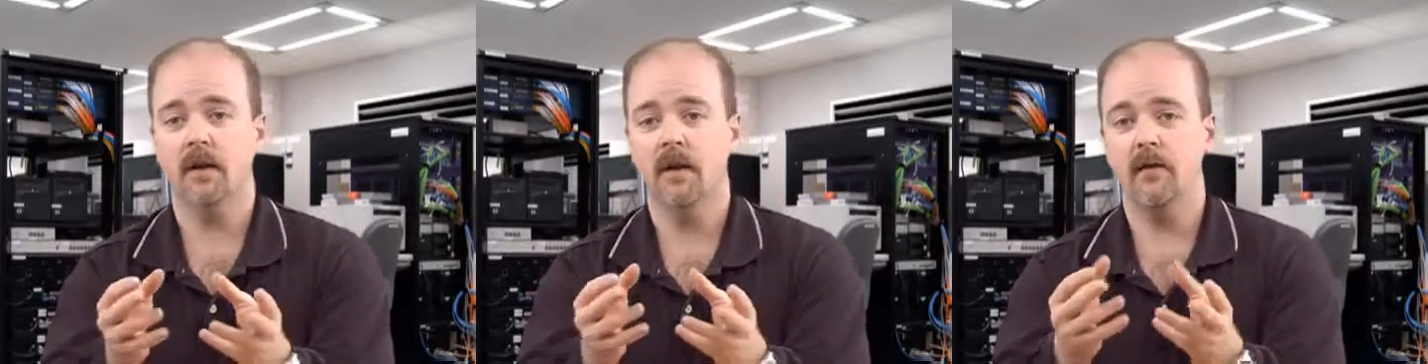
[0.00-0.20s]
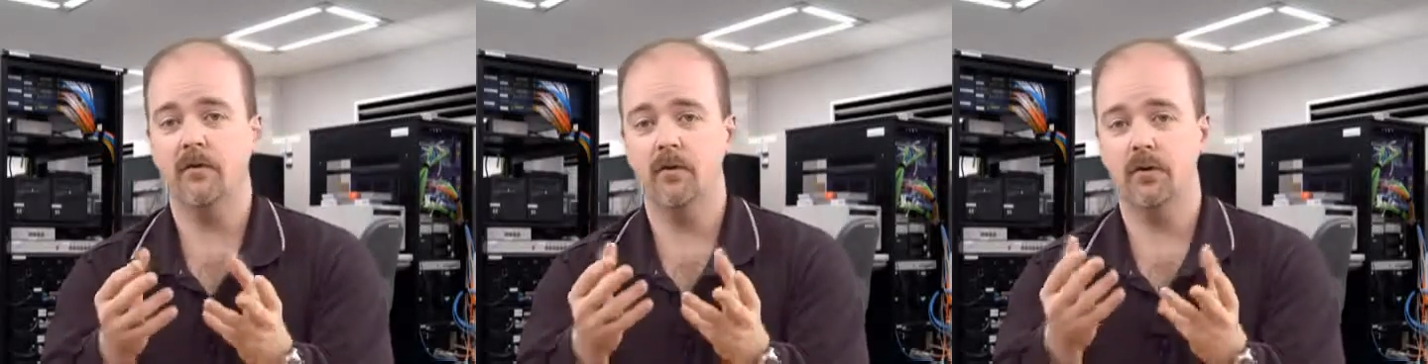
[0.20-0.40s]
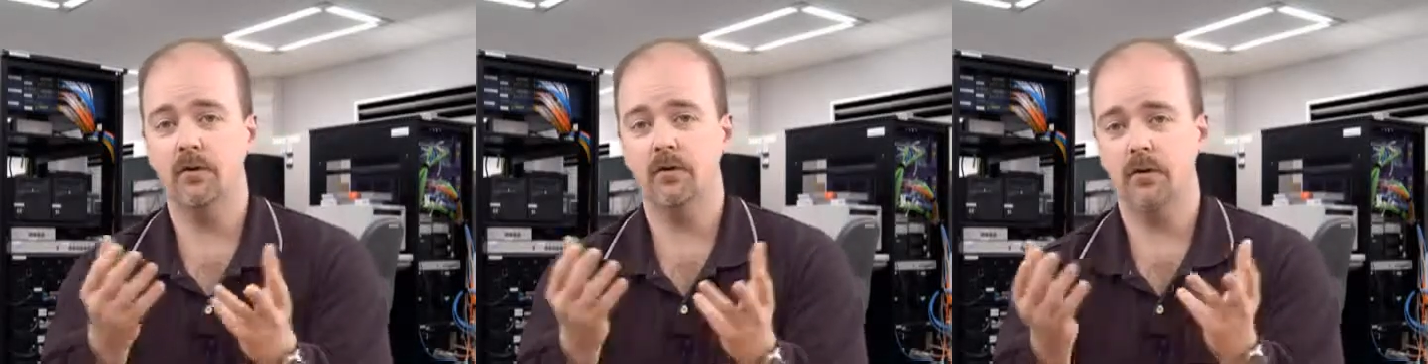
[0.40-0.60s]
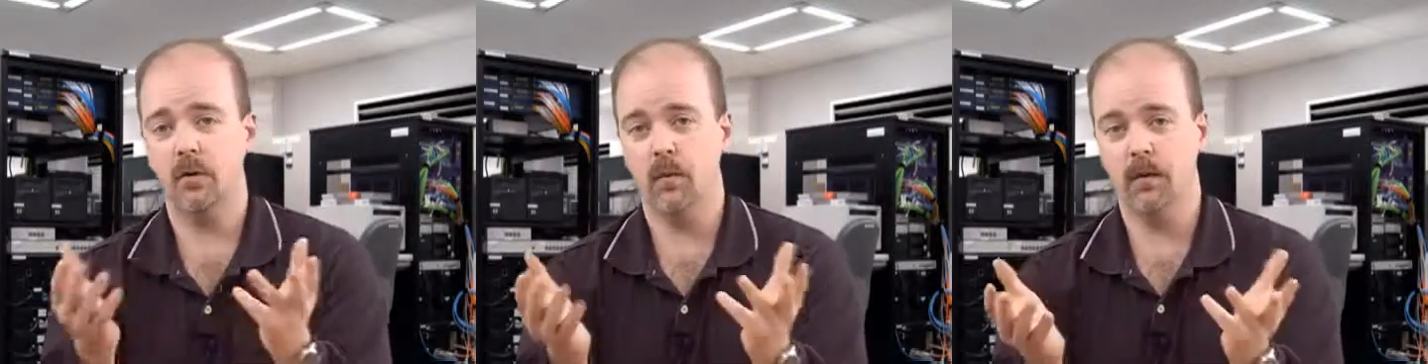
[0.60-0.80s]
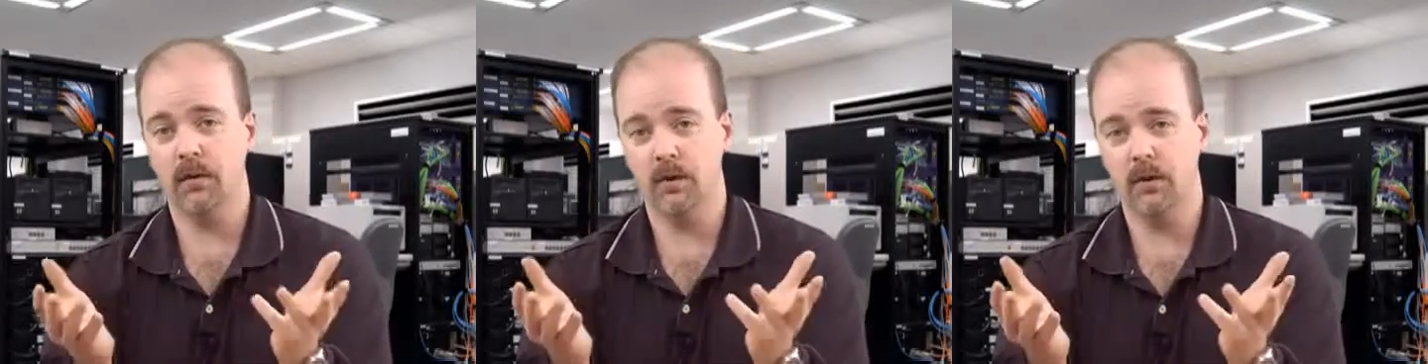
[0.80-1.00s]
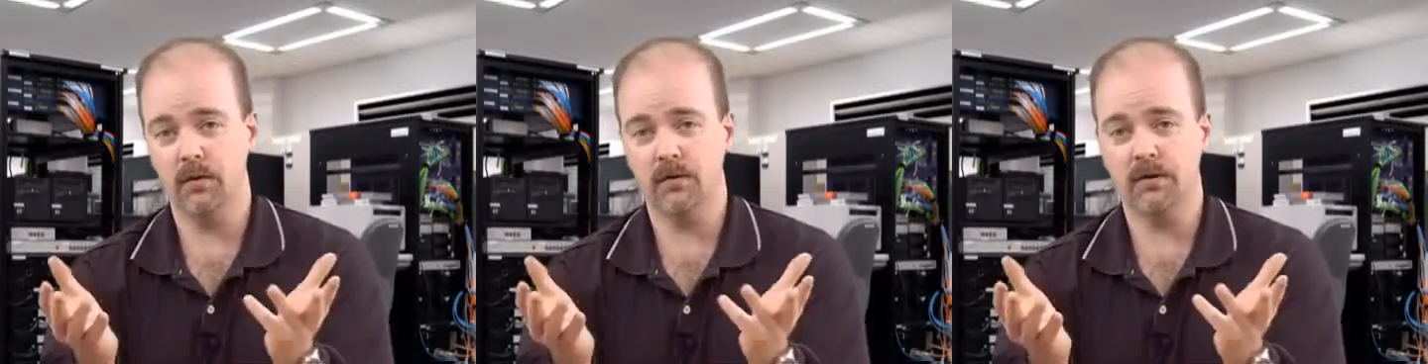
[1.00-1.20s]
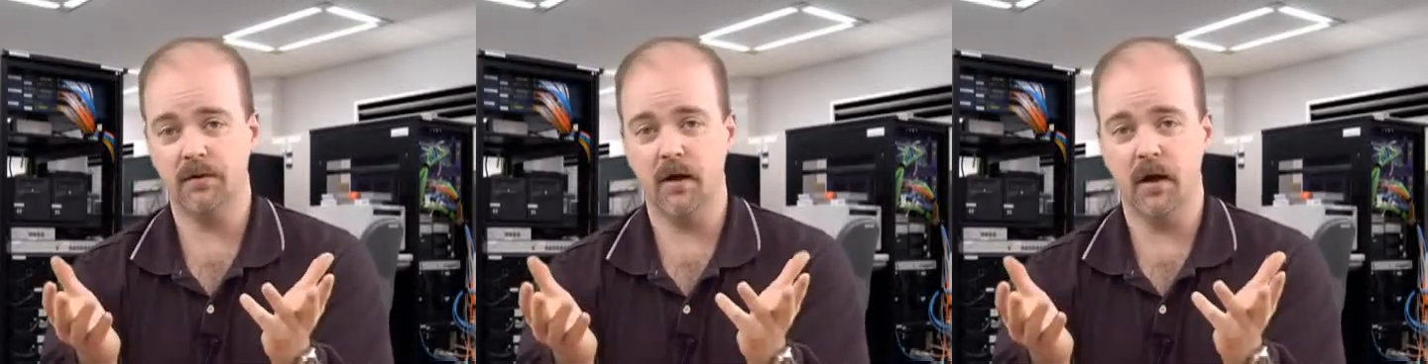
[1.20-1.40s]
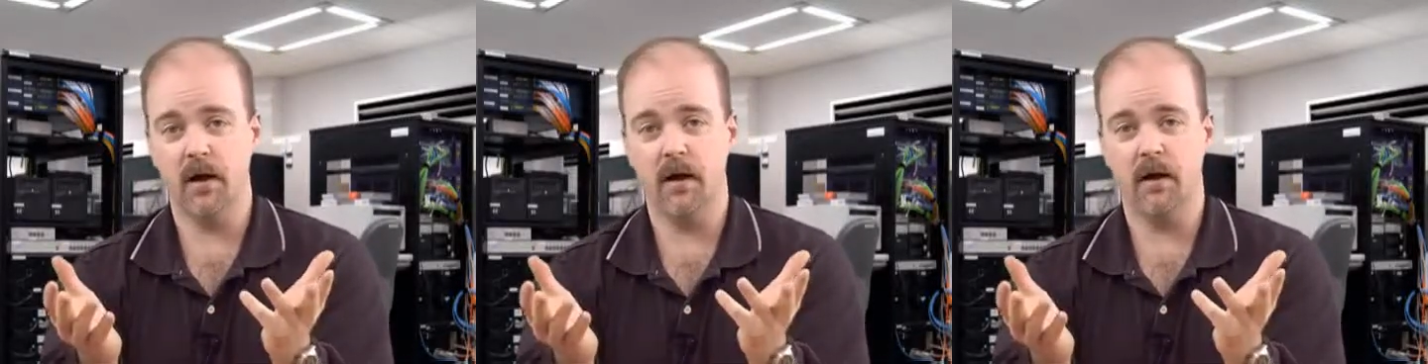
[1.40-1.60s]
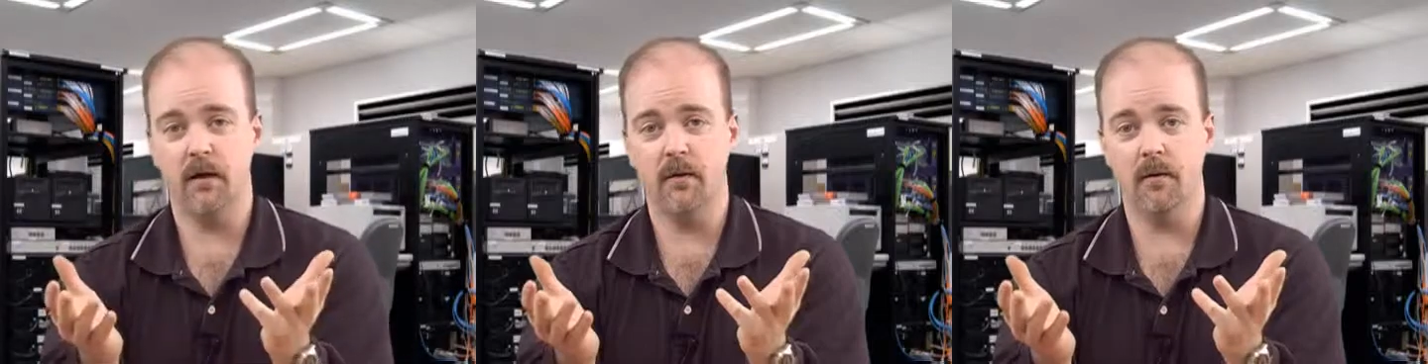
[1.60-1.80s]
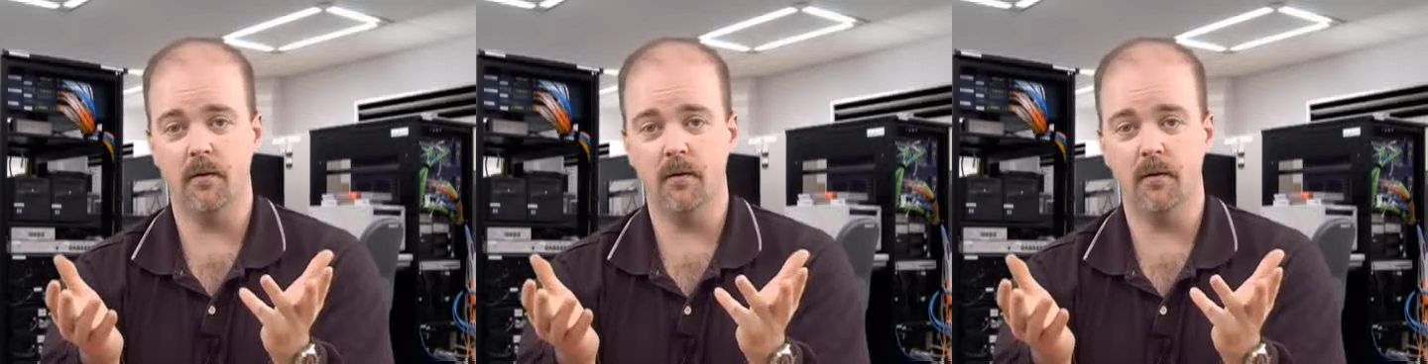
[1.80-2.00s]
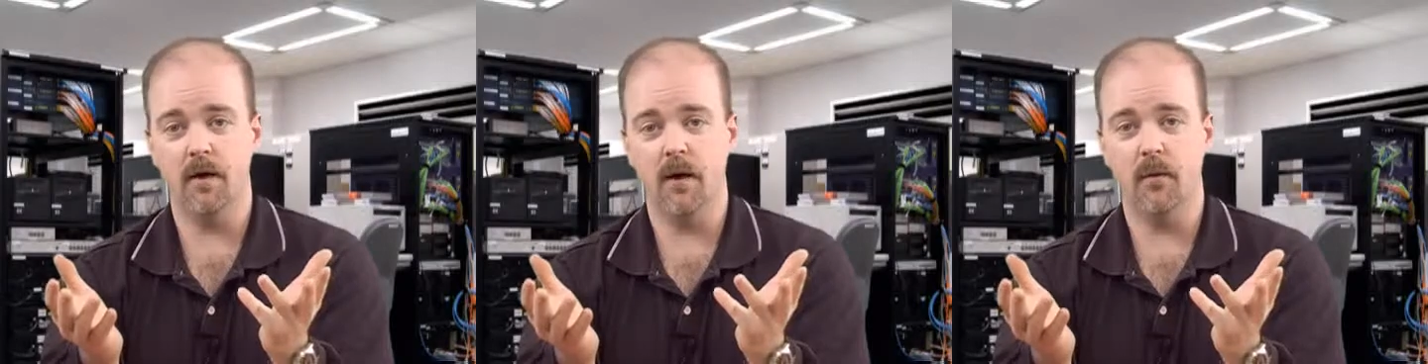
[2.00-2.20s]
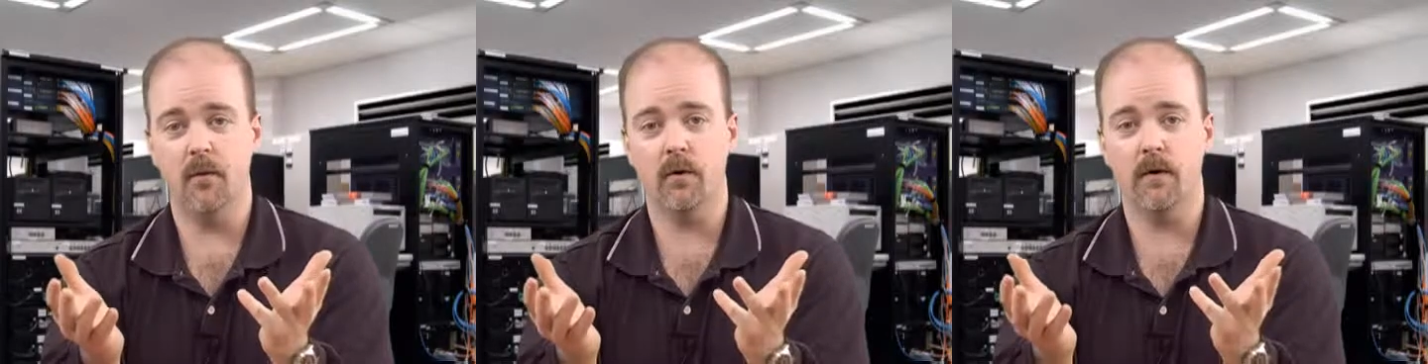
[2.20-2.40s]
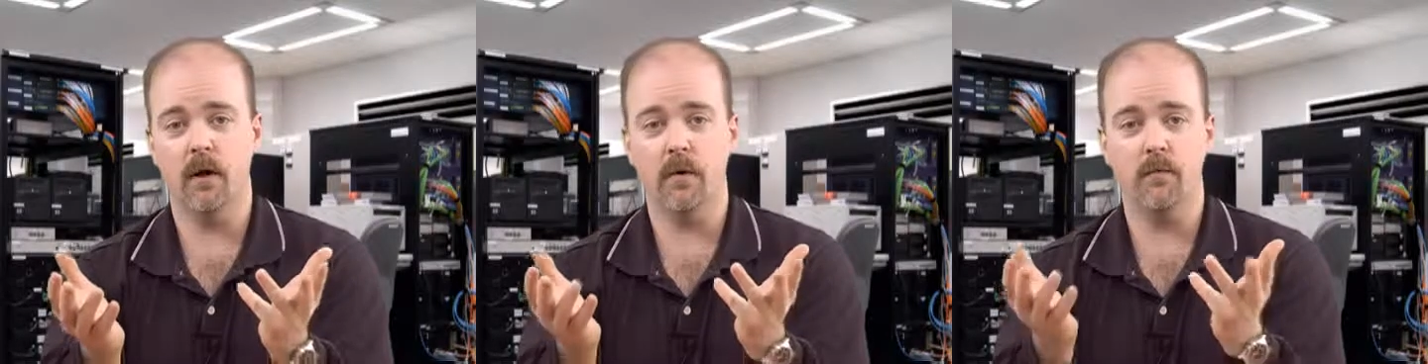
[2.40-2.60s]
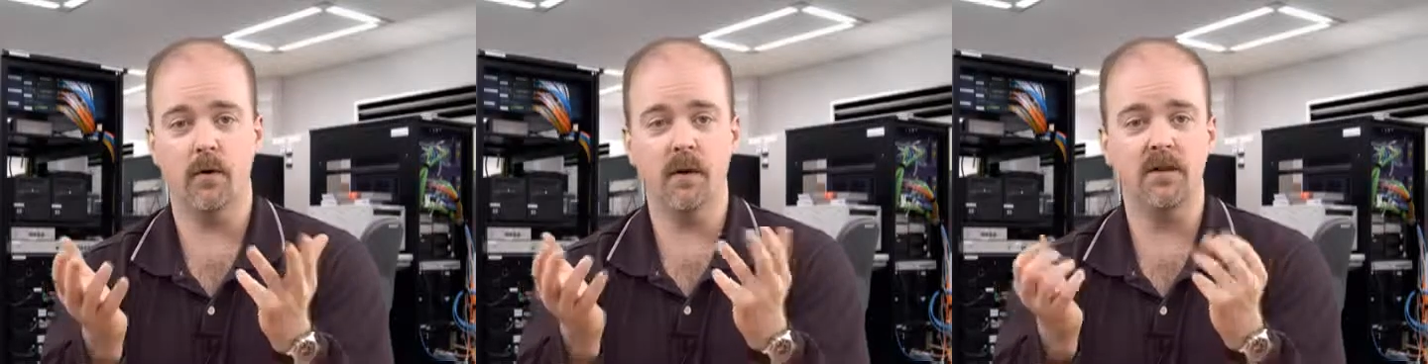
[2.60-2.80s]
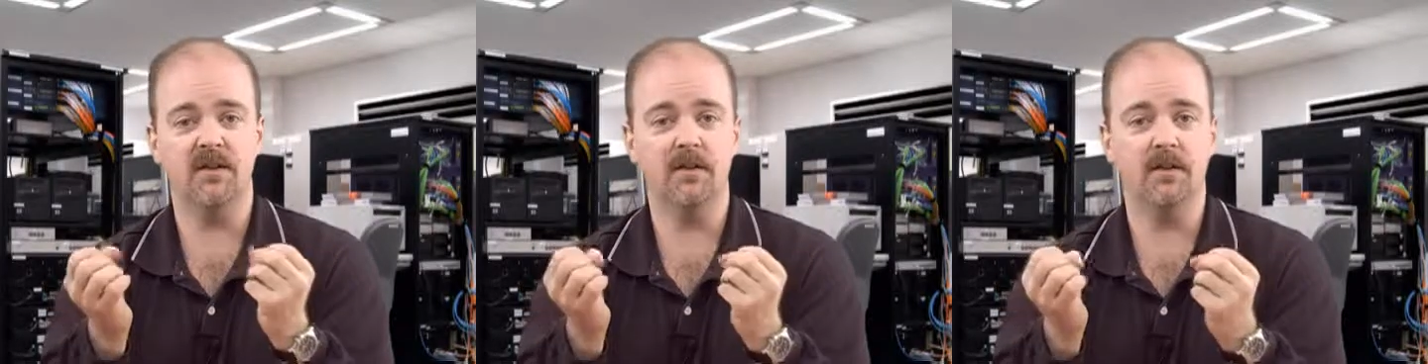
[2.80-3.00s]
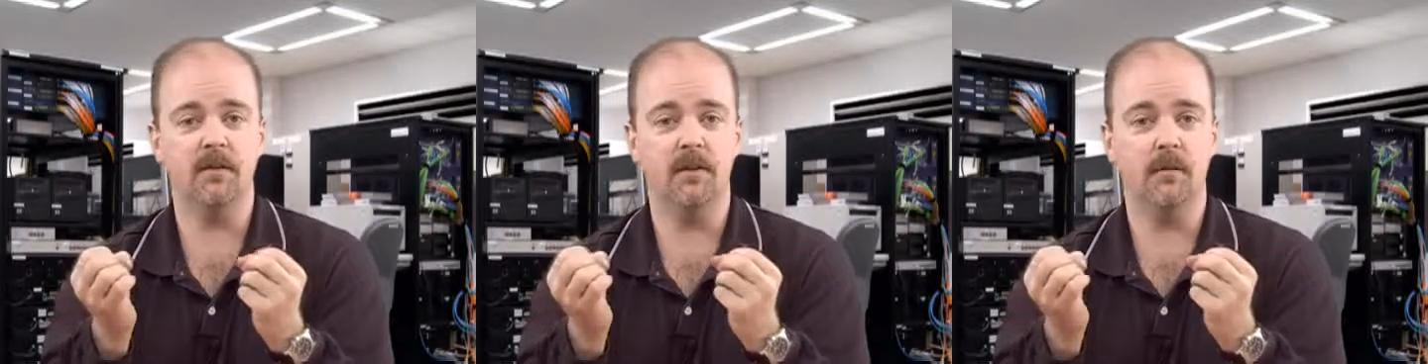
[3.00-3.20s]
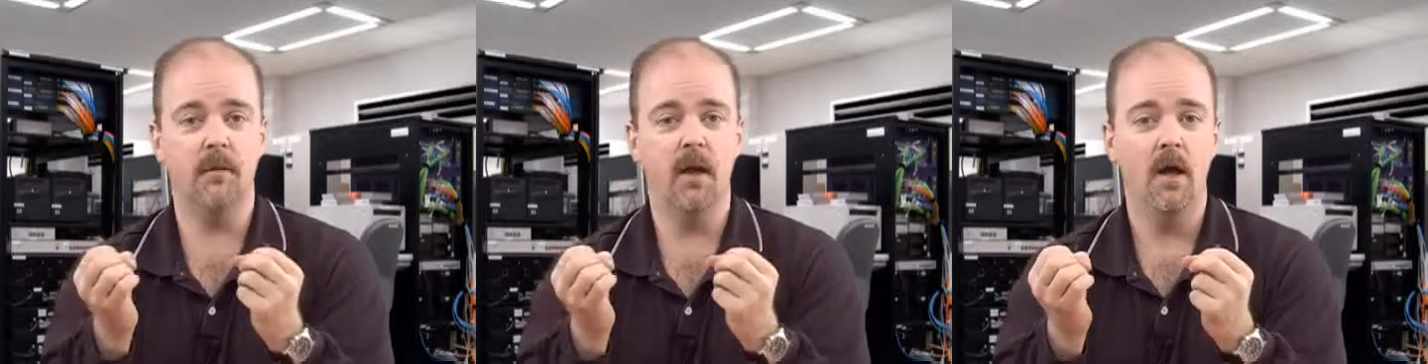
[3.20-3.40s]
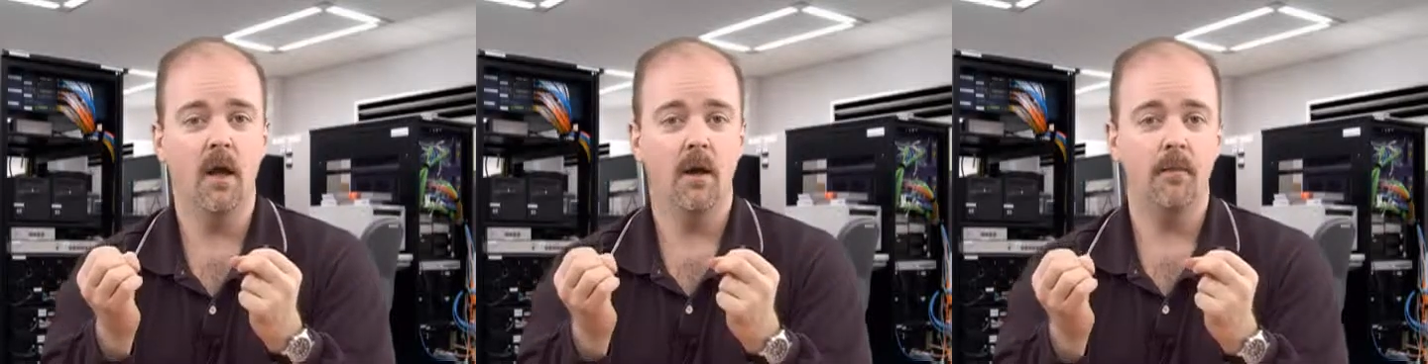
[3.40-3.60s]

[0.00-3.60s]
If you're using Windows network operating system,